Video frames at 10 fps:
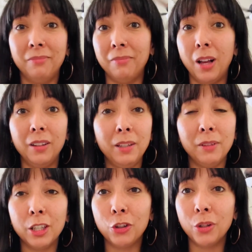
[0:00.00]
I'll
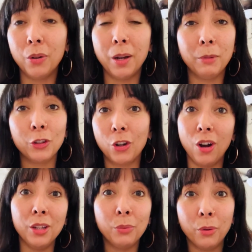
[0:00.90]
even let you know how much the
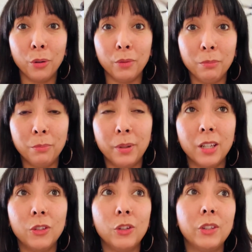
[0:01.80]
costs were of them,
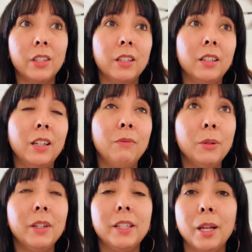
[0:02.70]
because just to give you
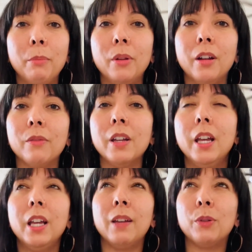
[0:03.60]
an example of,
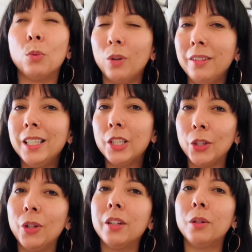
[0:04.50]
if you're willing
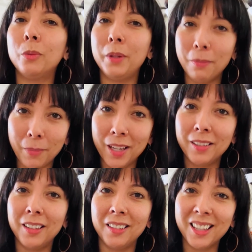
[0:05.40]
to look, it'll be
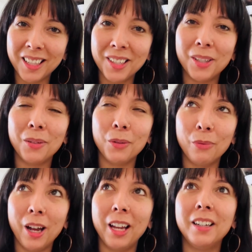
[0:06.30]
amazing the things you can
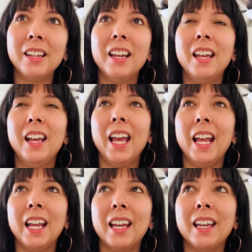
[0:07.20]
find.
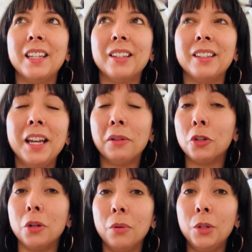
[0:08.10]
And yeah,
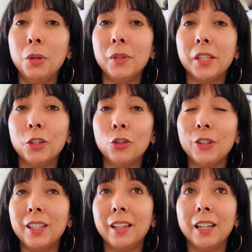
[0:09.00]
show you
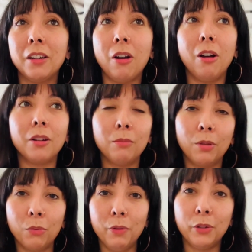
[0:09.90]
essentially like an autumn
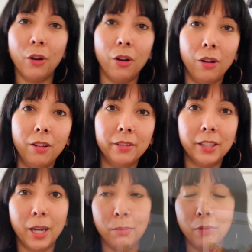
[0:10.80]
thrift haul type of